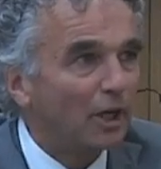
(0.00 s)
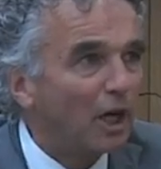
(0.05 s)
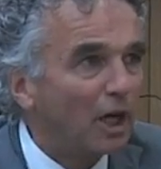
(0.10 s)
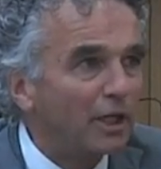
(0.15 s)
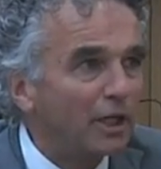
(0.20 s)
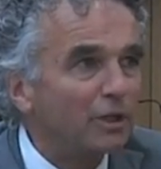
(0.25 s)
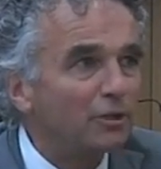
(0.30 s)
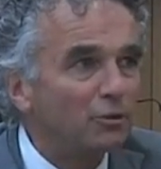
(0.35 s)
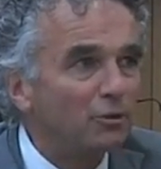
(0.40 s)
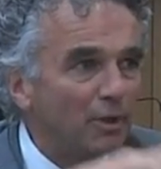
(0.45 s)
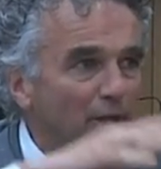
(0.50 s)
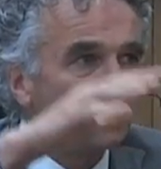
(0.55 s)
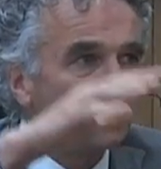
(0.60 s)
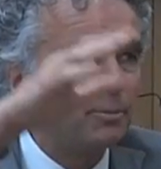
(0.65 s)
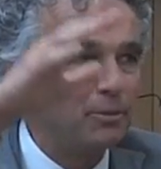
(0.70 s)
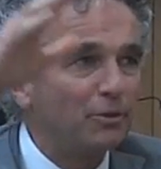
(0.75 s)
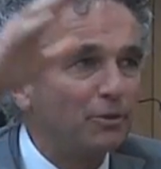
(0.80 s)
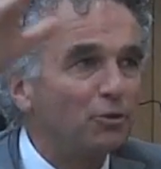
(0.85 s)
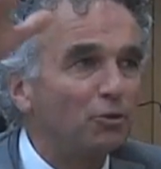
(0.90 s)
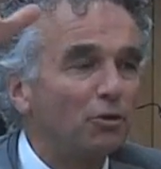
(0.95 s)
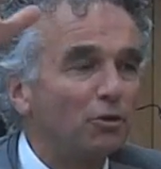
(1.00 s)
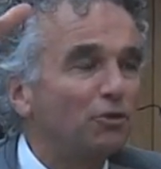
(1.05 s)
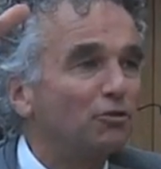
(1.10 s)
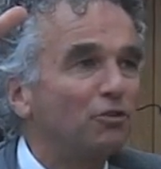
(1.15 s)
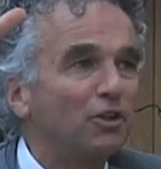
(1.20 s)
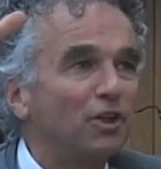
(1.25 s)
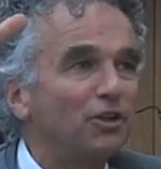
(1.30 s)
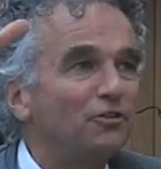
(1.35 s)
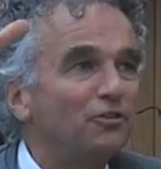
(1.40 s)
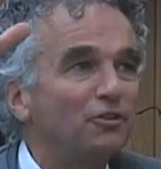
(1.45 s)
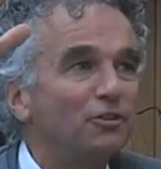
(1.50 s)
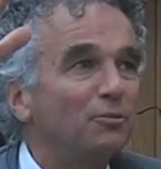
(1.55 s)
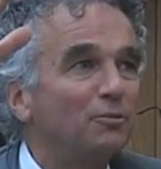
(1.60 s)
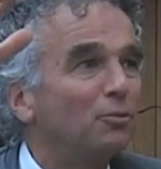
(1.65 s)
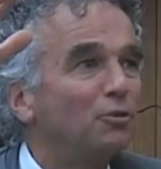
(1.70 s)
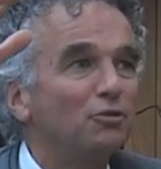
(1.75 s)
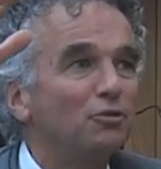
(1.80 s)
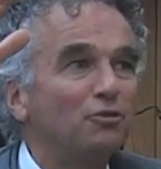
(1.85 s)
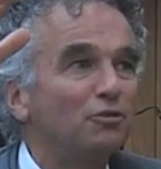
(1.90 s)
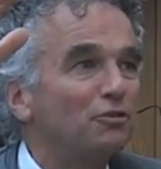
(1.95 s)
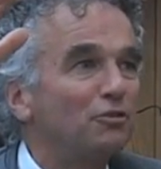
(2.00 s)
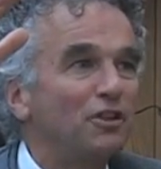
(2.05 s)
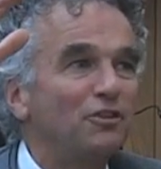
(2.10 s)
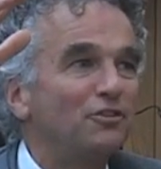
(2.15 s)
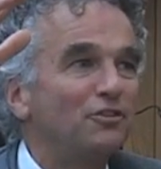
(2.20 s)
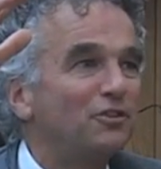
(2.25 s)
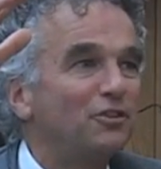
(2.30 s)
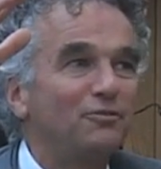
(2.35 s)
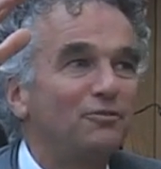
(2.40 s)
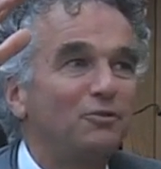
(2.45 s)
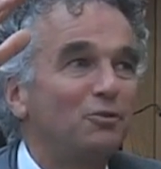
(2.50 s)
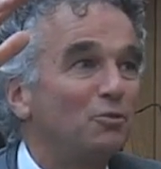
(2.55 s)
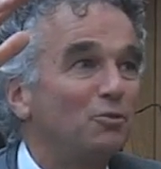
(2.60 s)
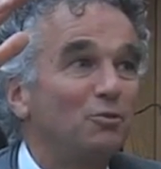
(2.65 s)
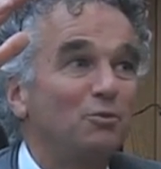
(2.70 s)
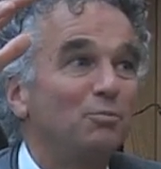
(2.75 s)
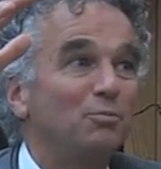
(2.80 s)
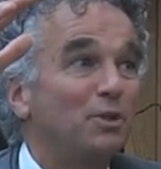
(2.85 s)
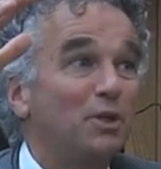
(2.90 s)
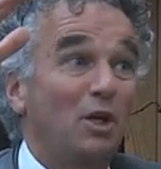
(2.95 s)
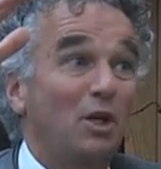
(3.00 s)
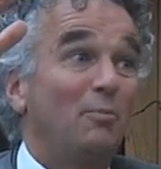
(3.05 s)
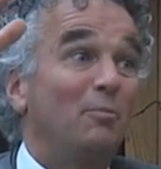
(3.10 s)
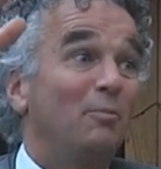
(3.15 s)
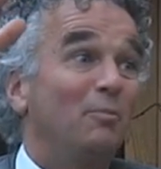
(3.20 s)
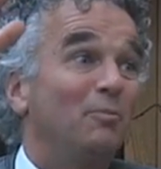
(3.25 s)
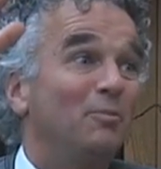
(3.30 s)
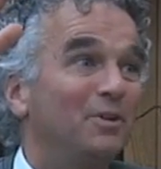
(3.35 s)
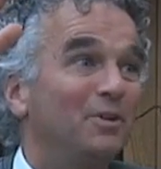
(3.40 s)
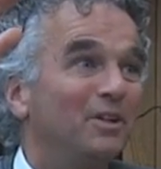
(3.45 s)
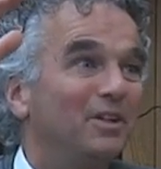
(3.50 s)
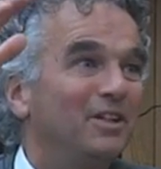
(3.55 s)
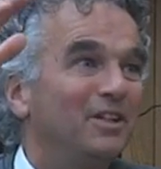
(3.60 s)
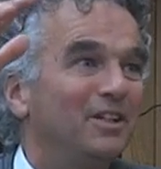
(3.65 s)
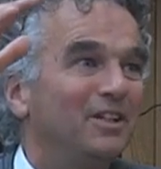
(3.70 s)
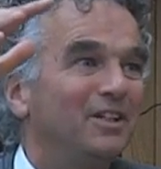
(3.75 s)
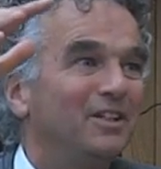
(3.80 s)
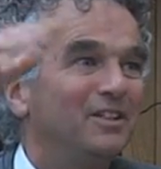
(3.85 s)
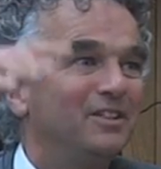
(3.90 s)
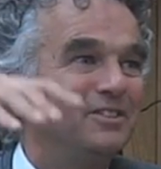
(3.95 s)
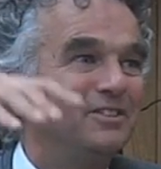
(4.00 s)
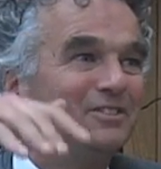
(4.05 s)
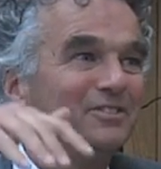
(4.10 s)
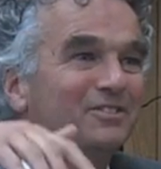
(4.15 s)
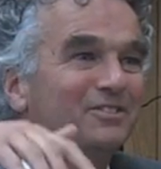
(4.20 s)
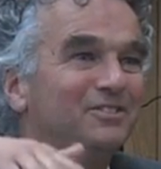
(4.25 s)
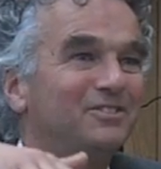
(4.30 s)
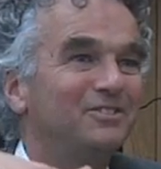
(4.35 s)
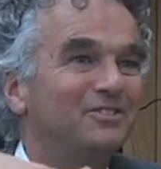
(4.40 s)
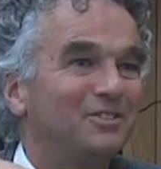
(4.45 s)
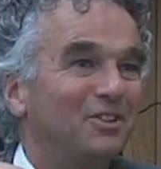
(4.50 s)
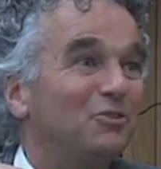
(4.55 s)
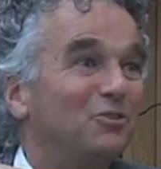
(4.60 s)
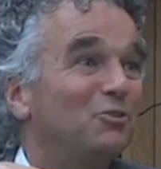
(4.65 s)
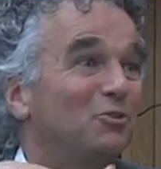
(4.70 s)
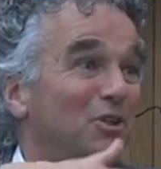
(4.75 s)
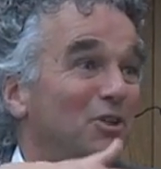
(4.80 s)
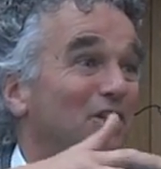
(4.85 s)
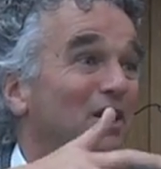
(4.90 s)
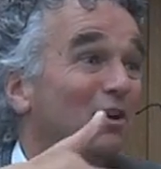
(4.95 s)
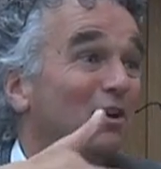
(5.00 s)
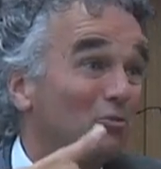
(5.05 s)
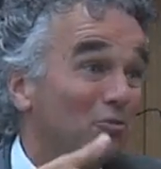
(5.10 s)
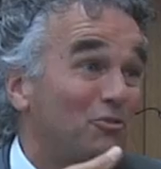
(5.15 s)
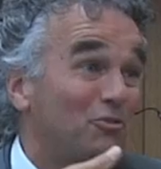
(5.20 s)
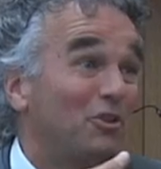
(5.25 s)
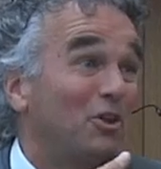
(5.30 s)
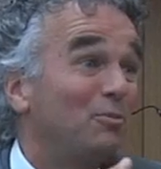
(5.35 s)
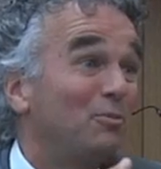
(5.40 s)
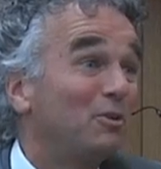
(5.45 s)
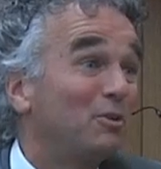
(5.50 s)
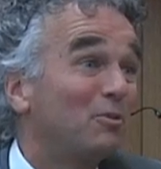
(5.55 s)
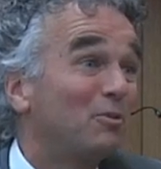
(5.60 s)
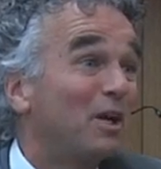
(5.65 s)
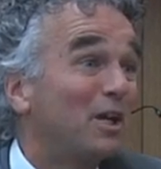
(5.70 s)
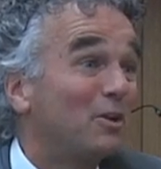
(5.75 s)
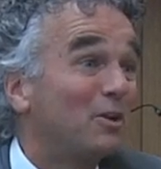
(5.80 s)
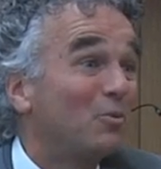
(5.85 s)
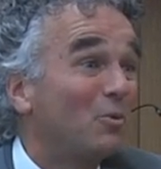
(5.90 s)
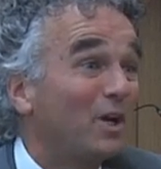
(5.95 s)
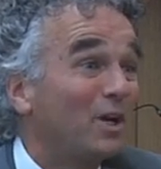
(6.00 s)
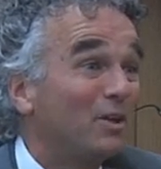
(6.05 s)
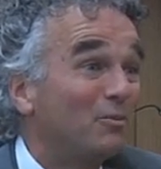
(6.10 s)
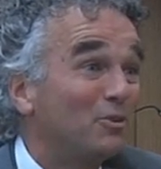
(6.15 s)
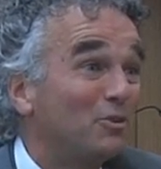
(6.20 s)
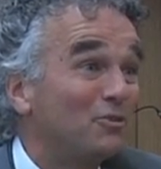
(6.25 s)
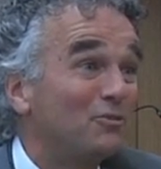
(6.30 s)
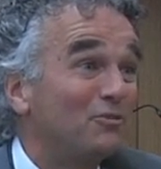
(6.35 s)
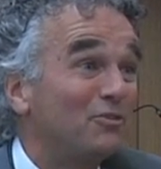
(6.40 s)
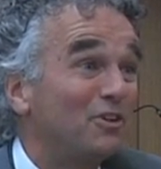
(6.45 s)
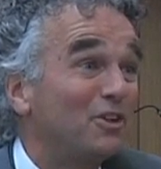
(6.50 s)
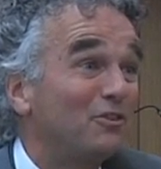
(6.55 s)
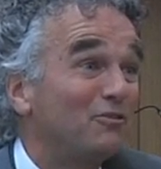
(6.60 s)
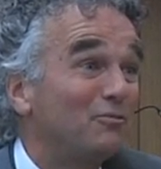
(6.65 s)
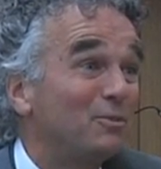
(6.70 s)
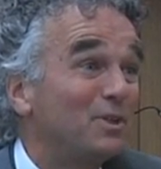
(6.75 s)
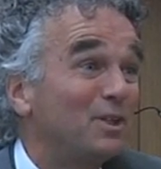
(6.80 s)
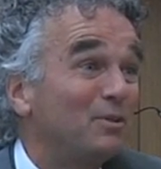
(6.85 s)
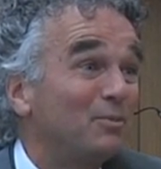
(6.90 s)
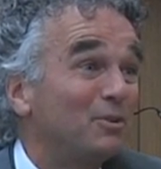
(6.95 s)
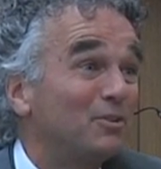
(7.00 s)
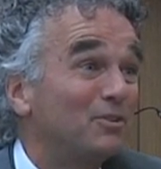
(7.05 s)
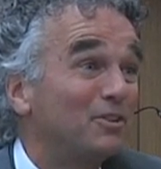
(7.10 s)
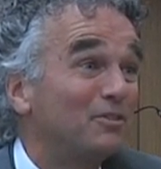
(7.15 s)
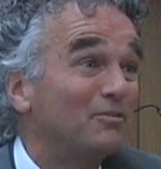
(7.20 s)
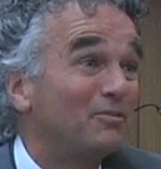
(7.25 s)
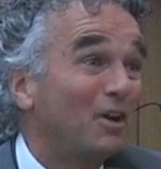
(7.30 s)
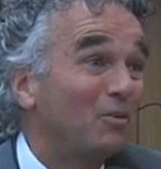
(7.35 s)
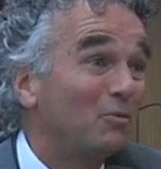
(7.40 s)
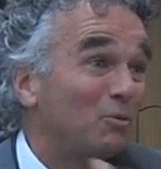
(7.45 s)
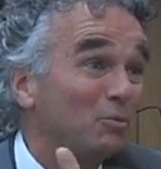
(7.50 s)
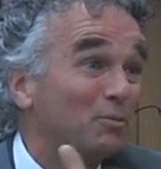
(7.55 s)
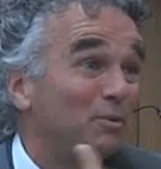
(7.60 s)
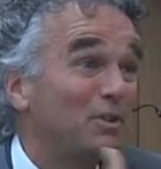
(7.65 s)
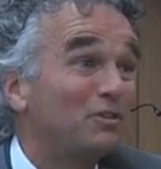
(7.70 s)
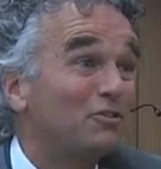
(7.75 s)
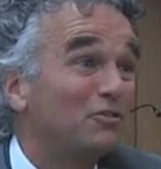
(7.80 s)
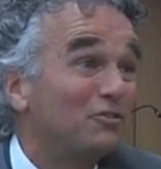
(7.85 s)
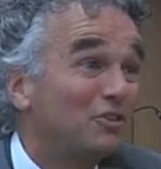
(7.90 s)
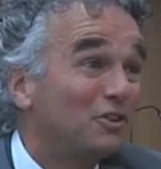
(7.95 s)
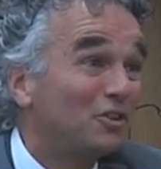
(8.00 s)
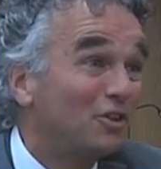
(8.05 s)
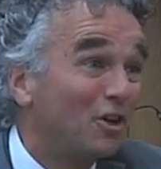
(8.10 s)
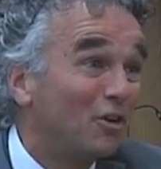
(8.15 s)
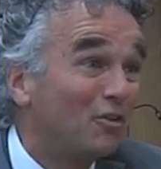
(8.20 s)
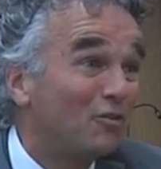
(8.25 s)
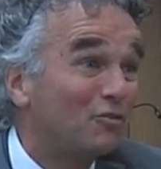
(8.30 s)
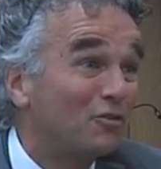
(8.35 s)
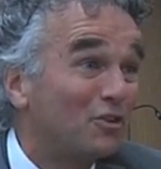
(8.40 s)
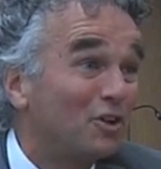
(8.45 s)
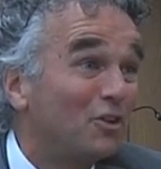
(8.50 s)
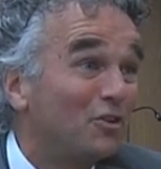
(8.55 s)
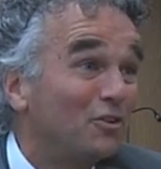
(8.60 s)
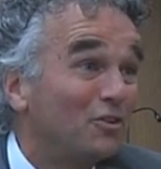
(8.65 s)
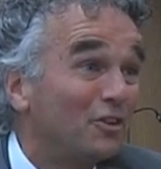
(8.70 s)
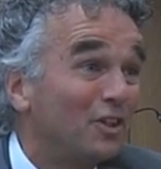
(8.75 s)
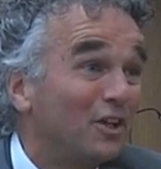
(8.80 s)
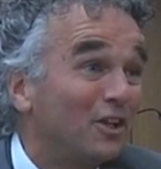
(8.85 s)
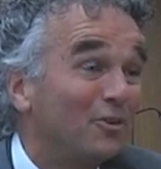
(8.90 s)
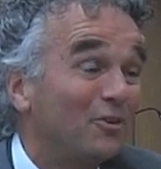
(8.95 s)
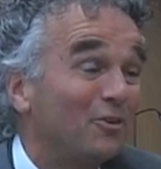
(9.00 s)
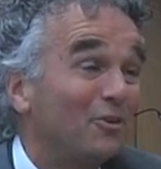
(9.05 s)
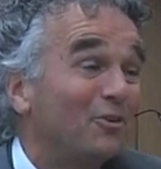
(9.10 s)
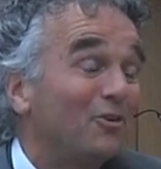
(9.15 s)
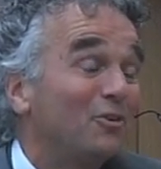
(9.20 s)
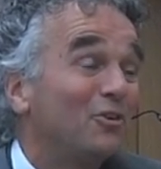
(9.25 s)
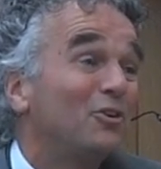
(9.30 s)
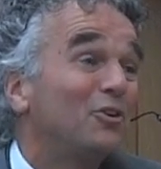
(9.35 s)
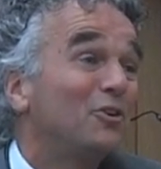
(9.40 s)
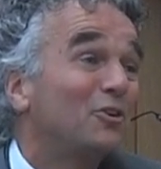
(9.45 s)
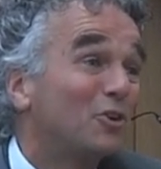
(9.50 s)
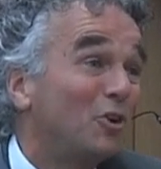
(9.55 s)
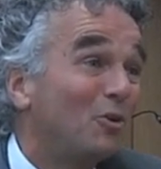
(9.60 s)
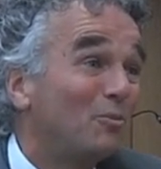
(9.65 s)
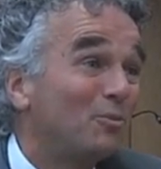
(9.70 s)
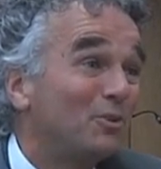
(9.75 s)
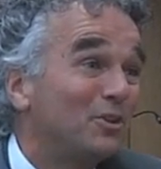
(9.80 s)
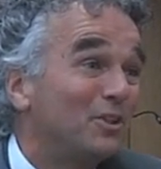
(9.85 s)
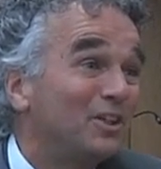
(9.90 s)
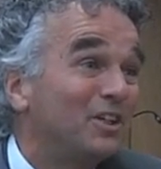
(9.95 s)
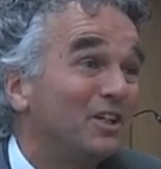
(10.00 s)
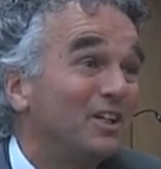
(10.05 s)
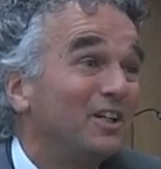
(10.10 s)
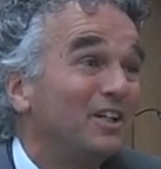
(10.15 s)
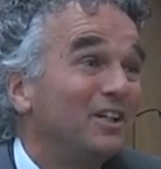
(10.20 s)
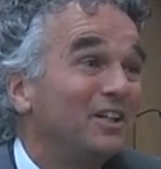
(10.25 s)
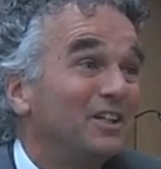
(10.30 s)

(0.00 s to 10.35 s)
The higher you get up in an organization, the more sensitive you become. So you can now tell me right away what you think of me. But if I would be the C E O of Shell the, or or another company,